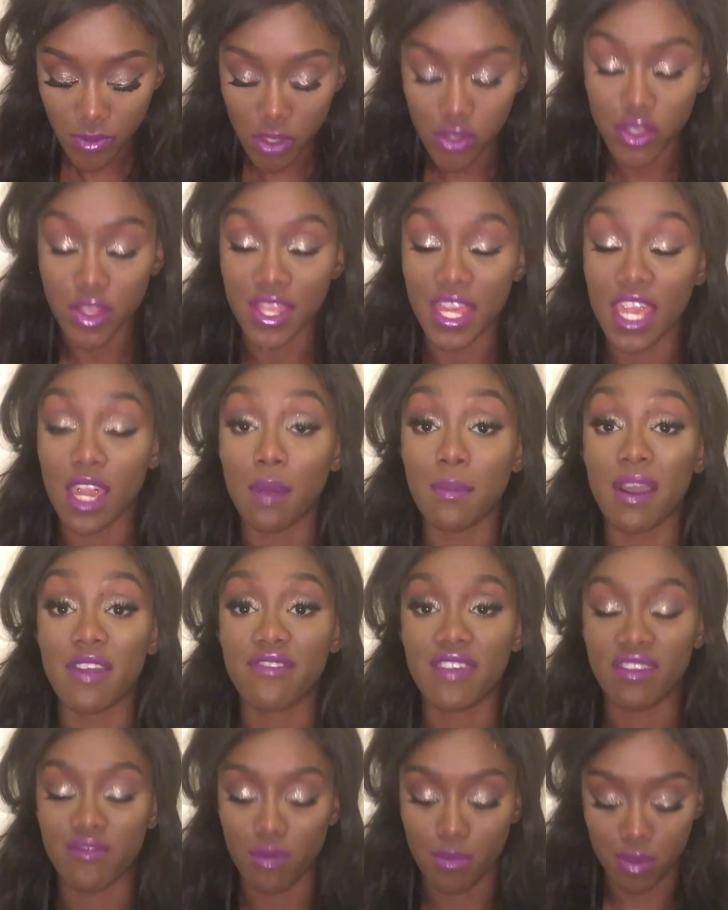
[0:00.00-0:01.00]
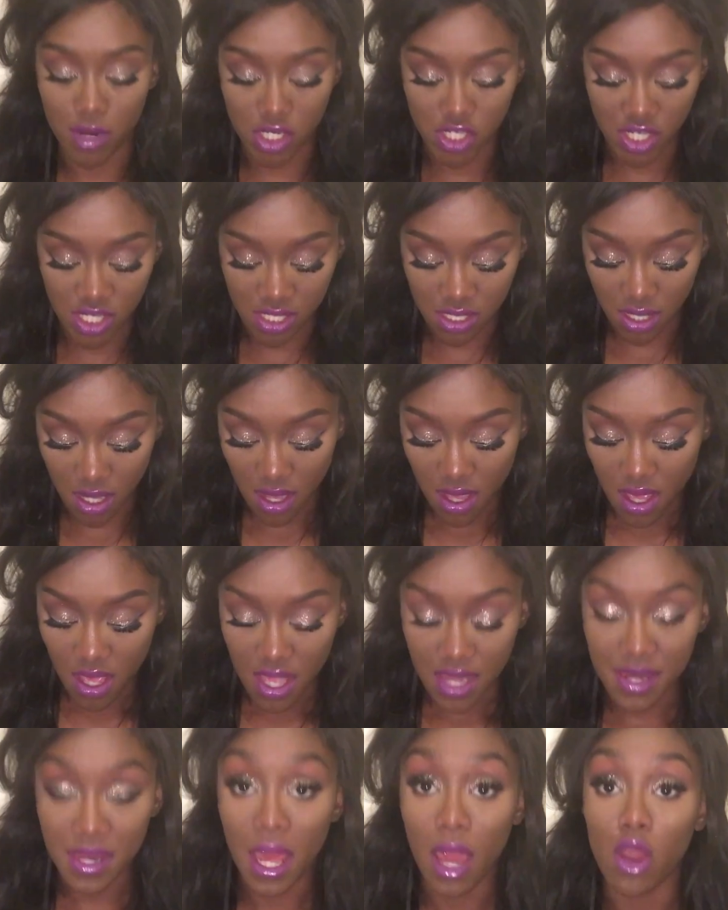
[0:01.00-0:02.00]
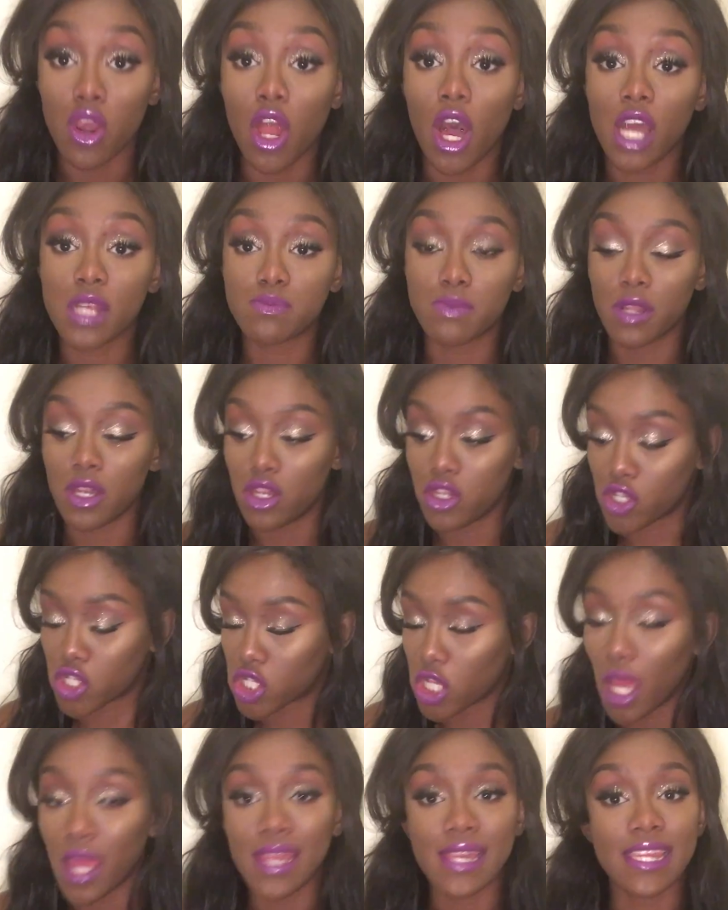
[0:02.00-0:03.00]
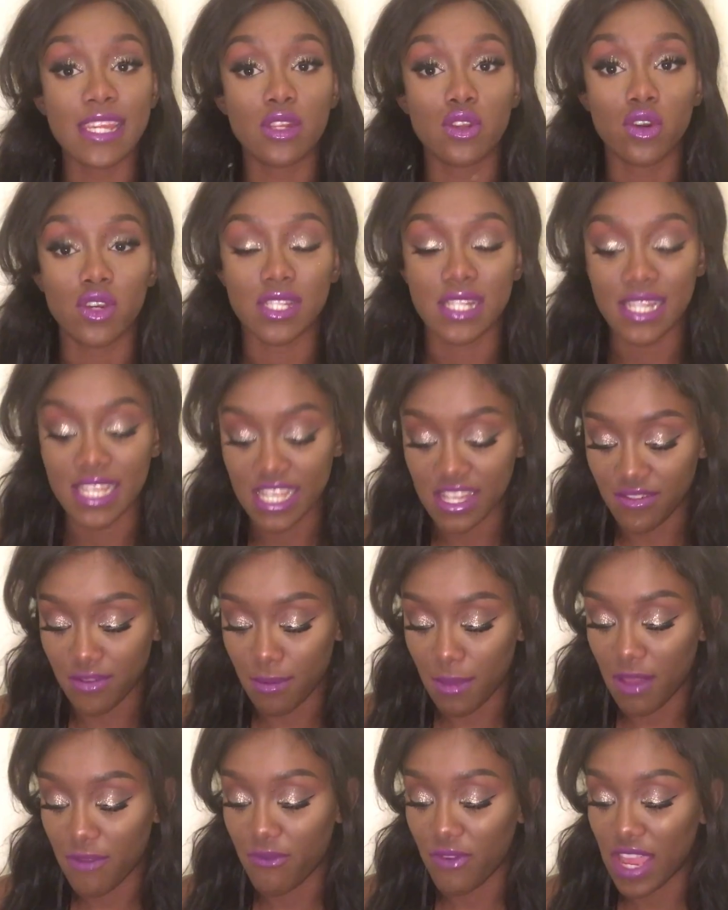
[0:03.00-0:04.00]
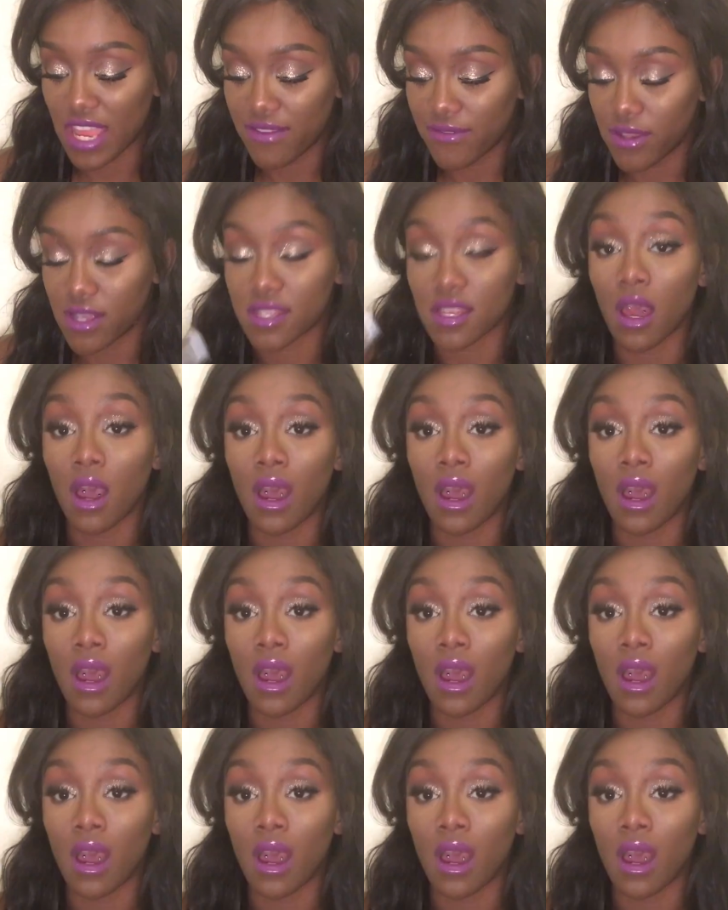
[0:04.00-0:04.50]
So they are my favourite brushes. Now, last but certainly not least for my favourites